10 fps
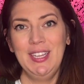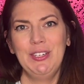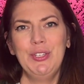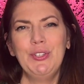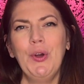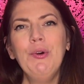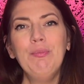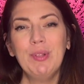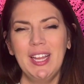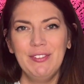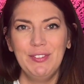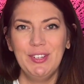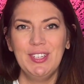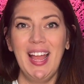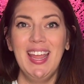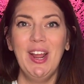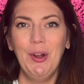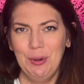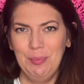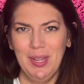They're so playful and
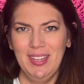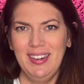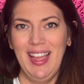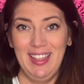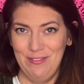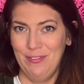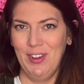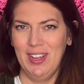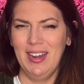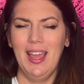open and fun,